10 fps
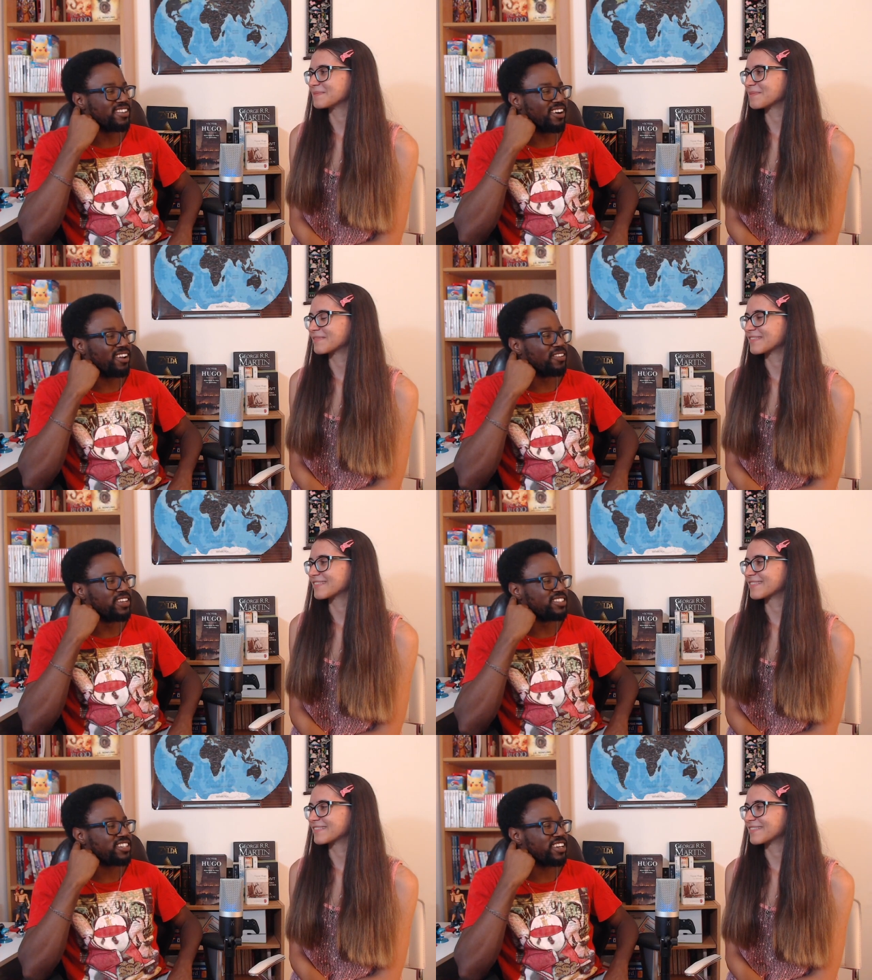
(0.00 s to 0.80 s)
Speaker 1: all of these
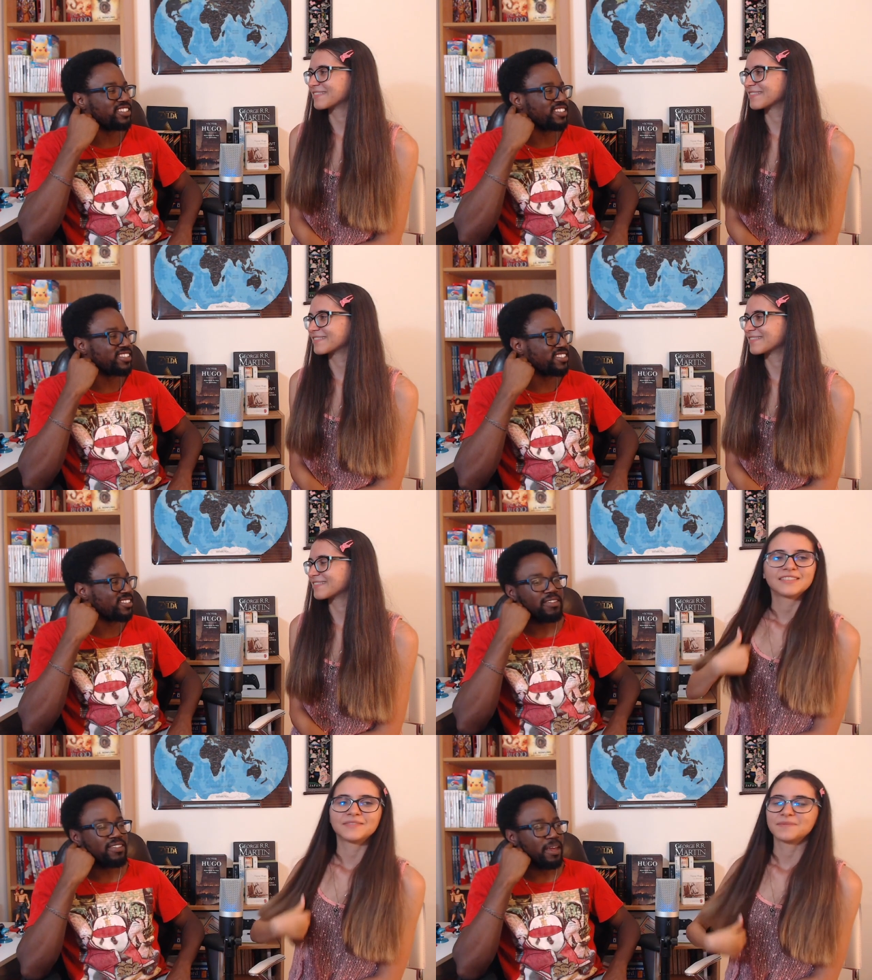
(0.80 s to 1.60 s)
changes
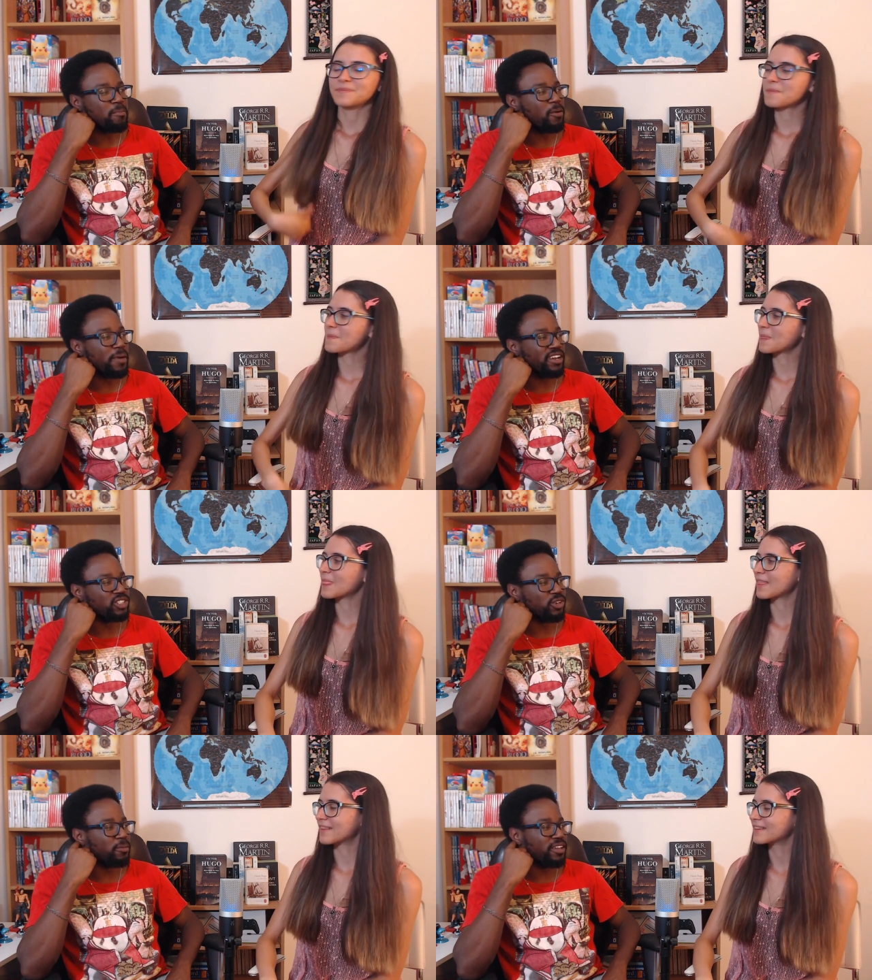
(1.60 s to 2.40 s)
damper my
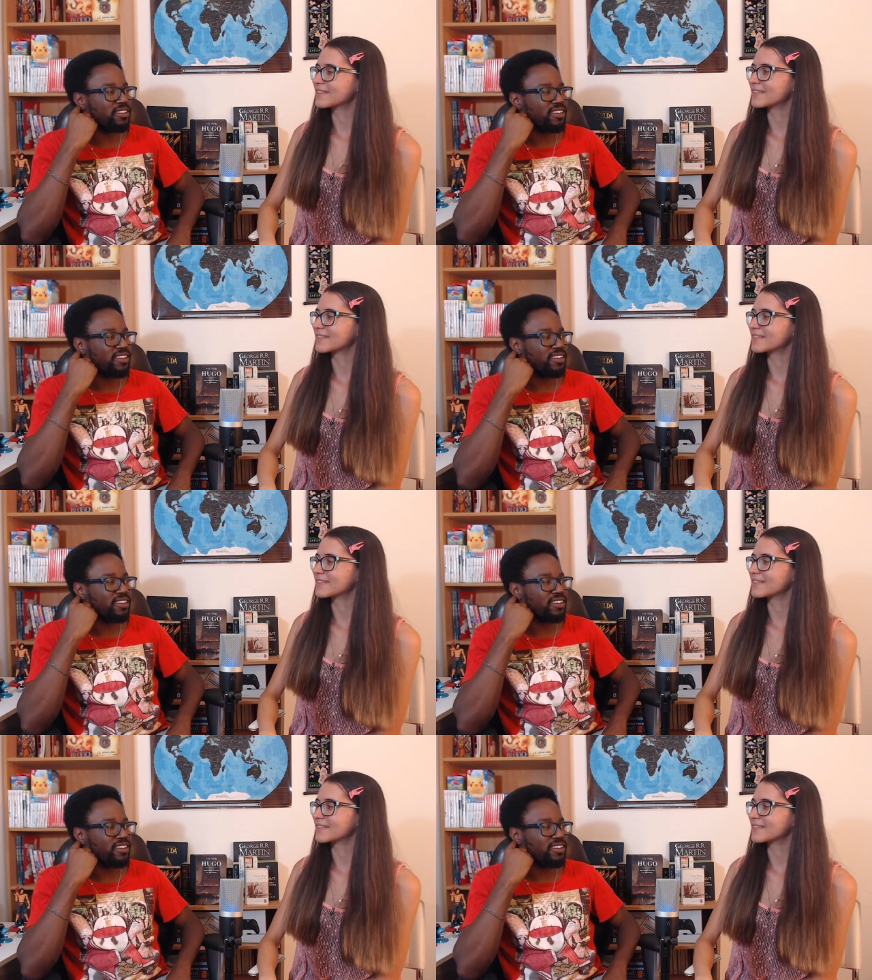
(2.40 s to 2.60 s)
enjoyment.